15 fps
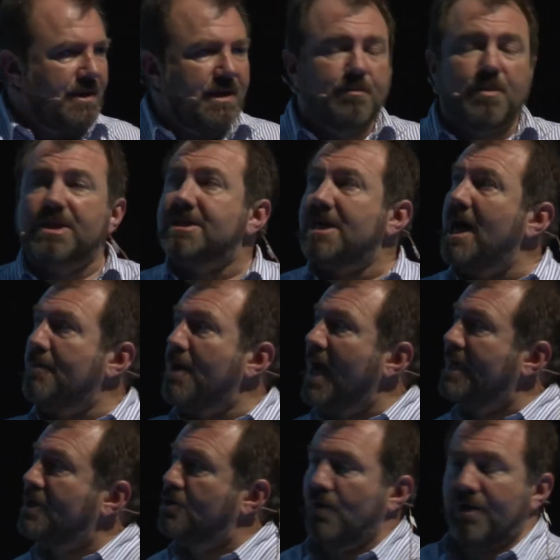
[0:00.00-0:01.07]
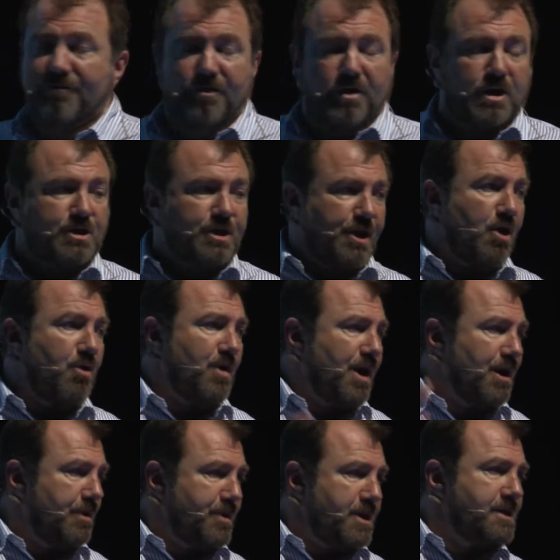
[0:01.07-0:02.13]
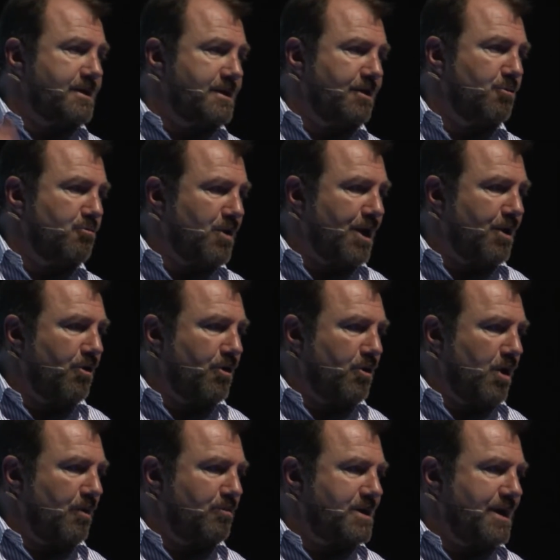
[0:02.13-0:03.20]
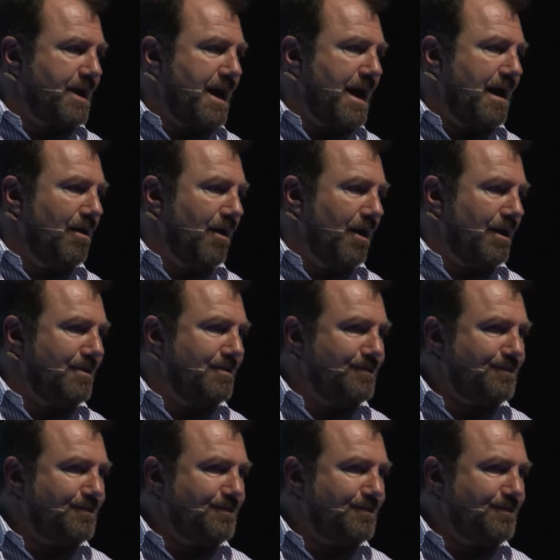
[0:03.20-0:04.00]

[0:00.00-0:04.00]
By the time I joined Virgin, the only other business that had really got going was the airline.